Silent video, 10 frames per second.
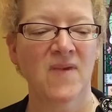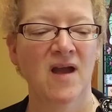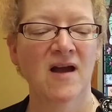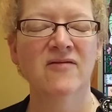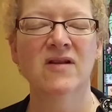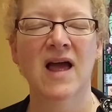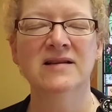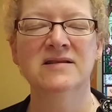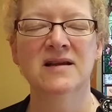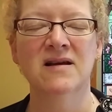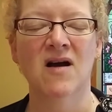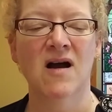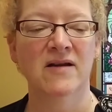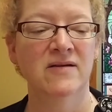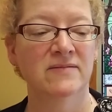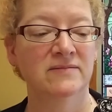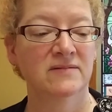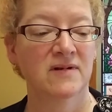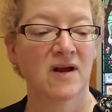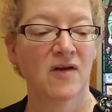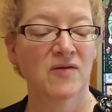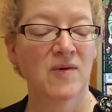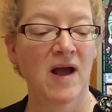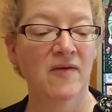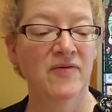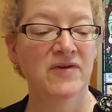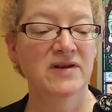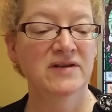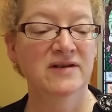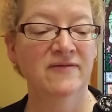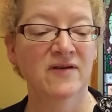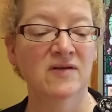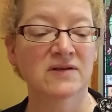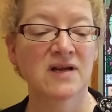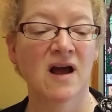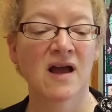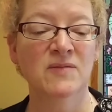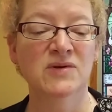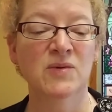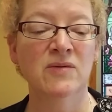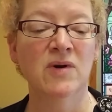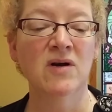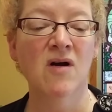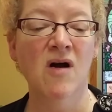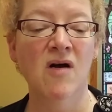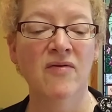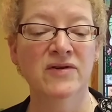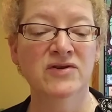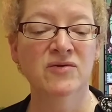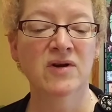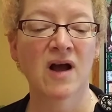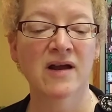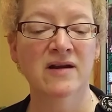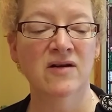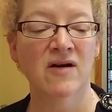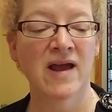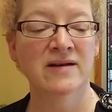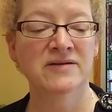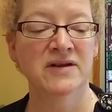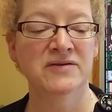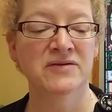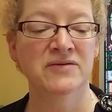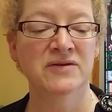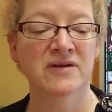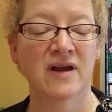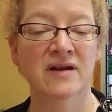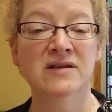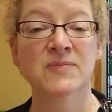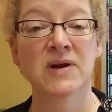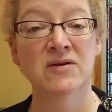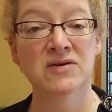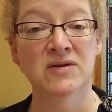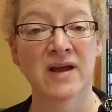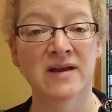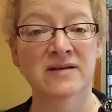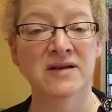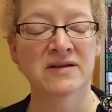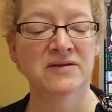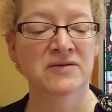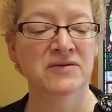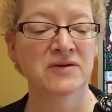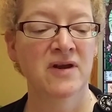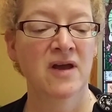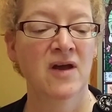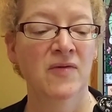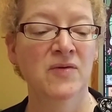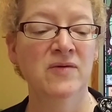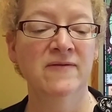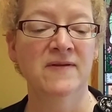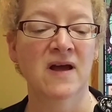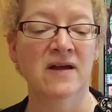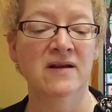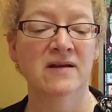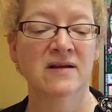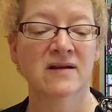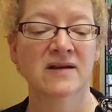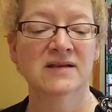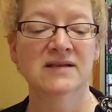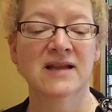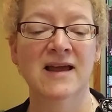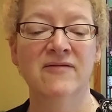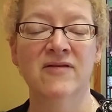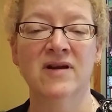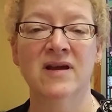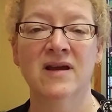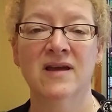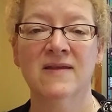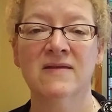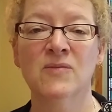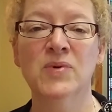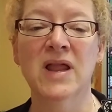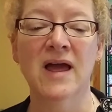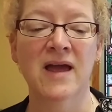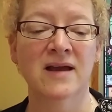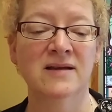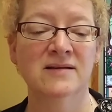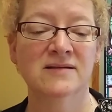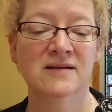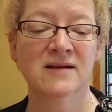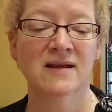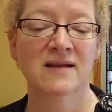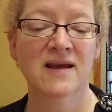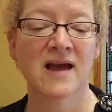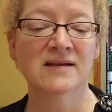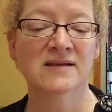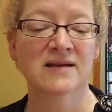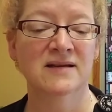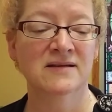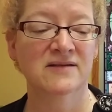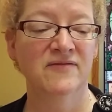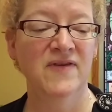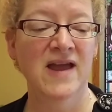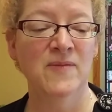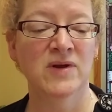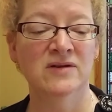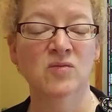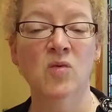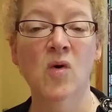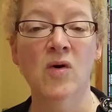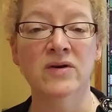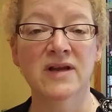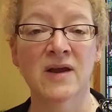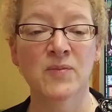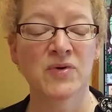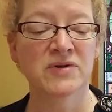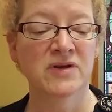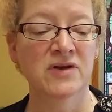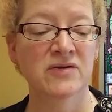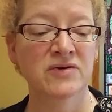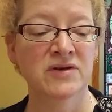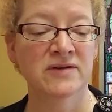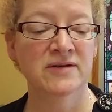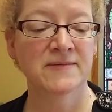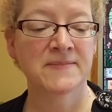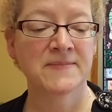Everlasting God, throughout these difficult times, we recall that you guided our ancestors and spiritual ancestors through the flood, slavery, the plague, the exodus, famines, wars, and persecutions.